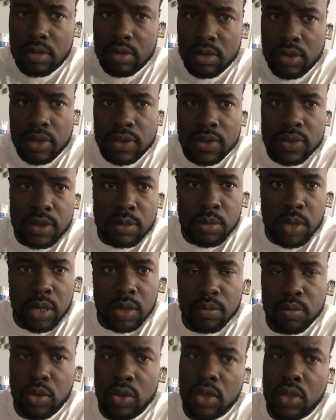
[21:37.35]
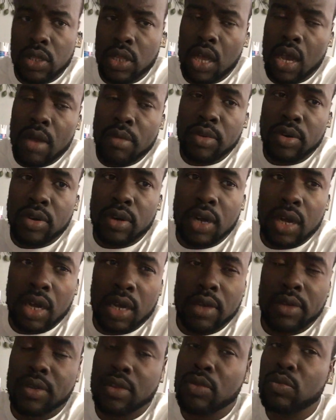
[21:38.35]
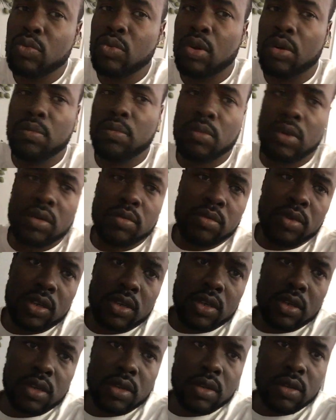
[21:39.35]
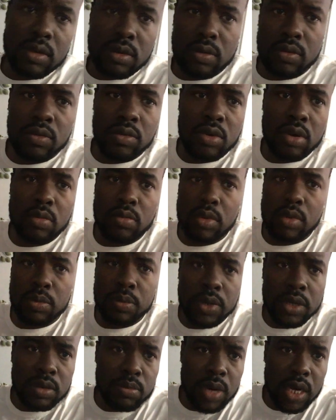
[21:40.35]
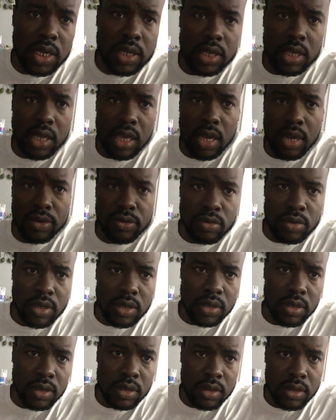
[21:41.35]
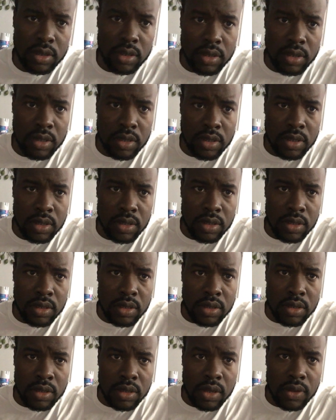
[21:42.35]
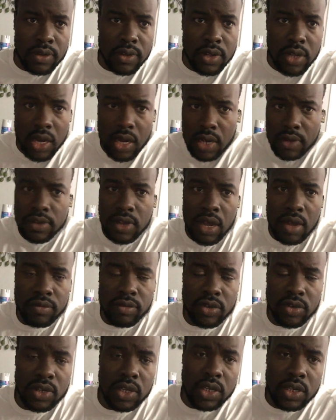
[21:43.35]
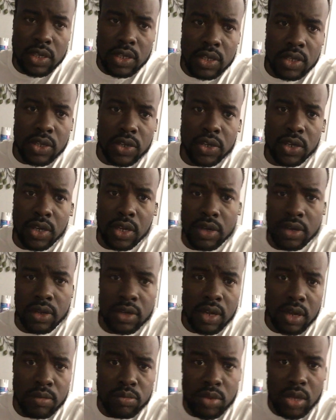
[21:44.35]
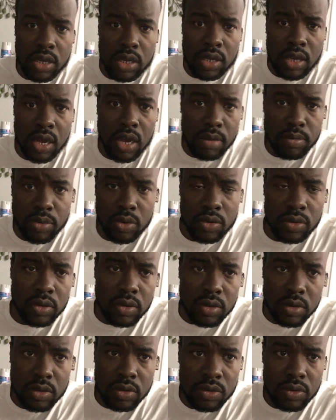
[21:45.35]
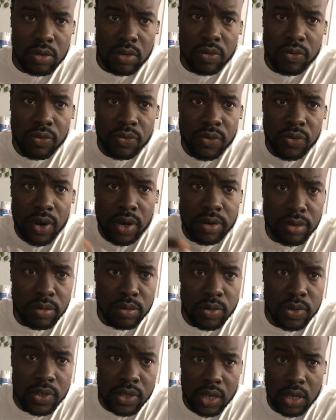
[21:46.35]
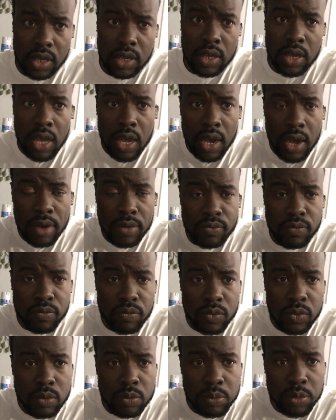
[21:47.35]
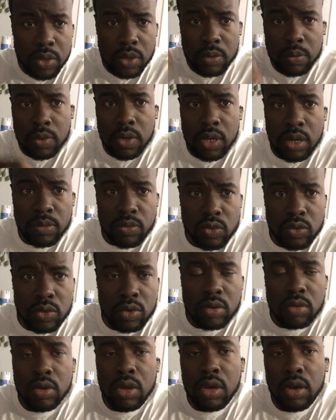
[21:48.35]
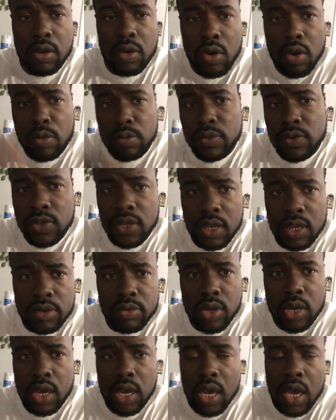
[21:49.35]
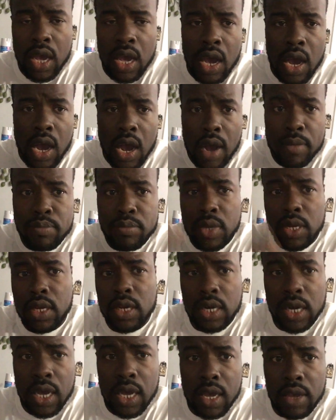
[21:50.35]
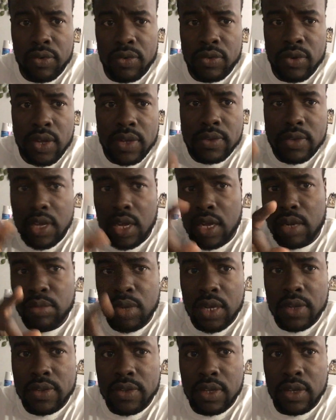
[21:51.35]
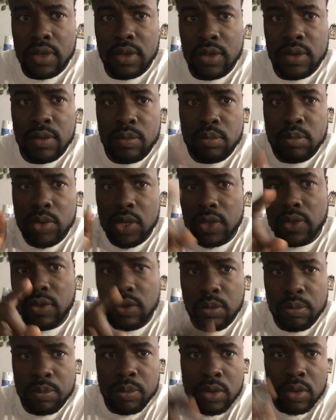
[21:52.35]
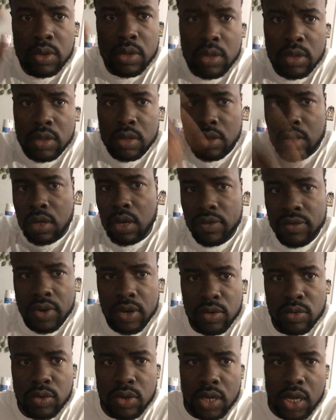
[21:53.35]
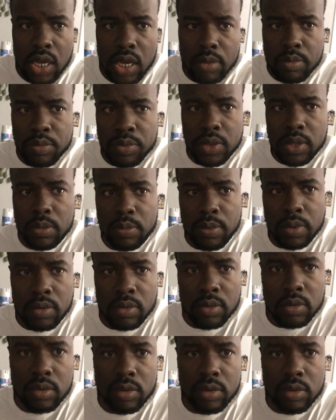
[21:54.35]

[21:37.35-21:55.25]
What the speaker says: You see me? But in America, it warm up, Bridget. Warm up. Anybody can do it. As long as you have the dedication, that me I talk about. So, foreign, we say, the people who come said we and make life. That's all me I say. Bless up. Have a good night, people.